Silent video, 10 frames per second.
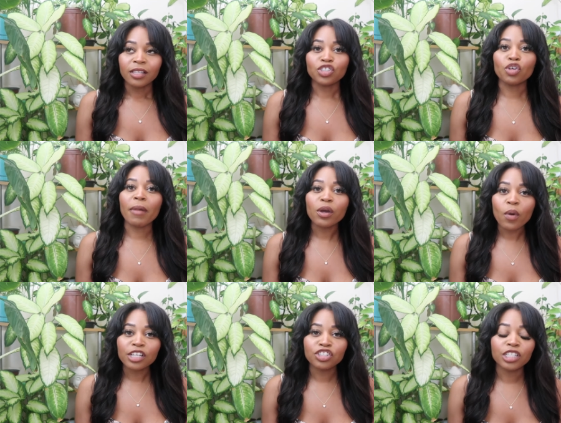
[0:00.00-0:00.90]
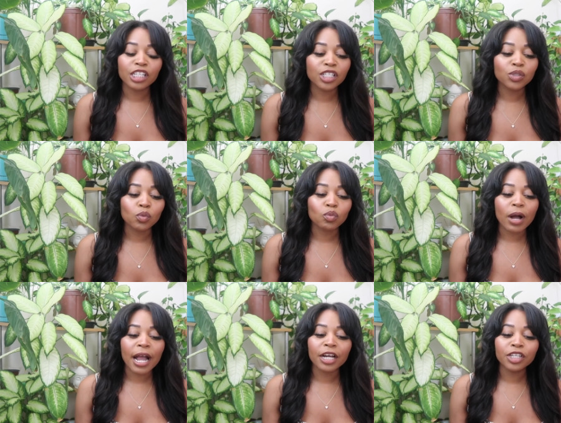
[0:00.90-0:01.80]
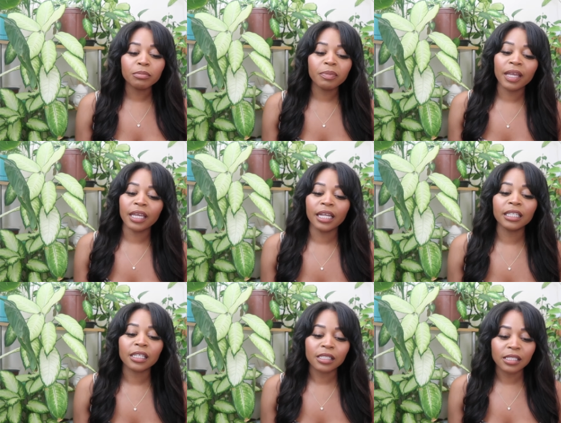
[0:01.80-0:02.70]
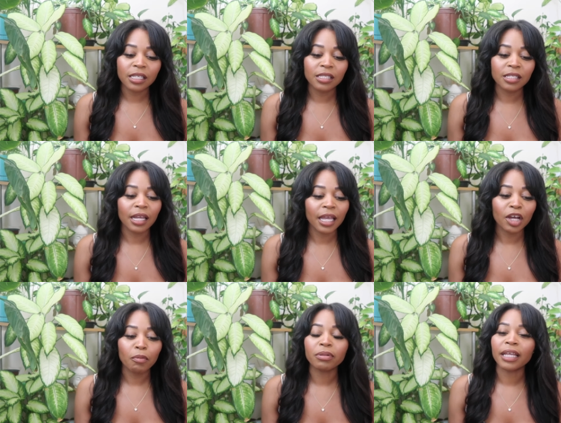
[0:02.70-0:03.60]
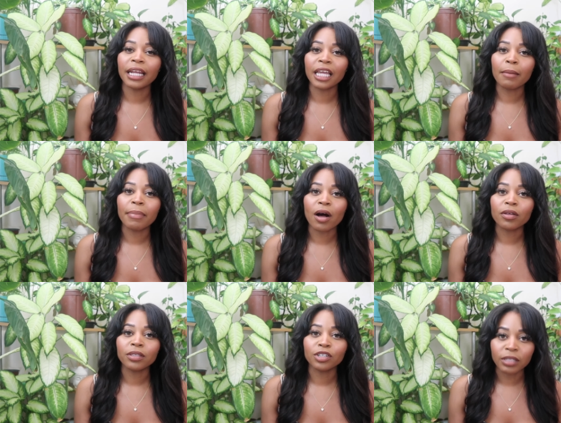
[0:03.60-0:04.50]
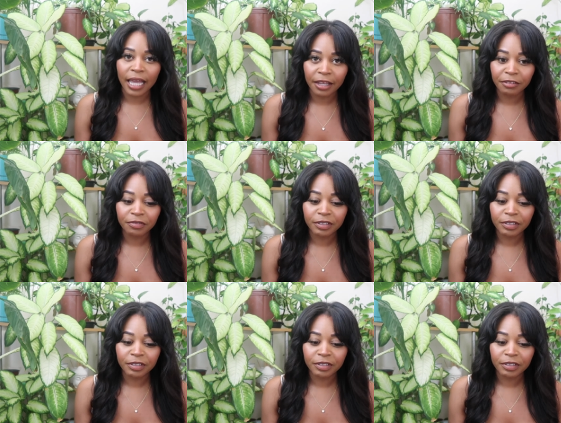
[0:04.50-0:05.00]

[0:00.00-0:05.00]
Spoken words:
So my question is, why are you being inconsistent and complaining about your life?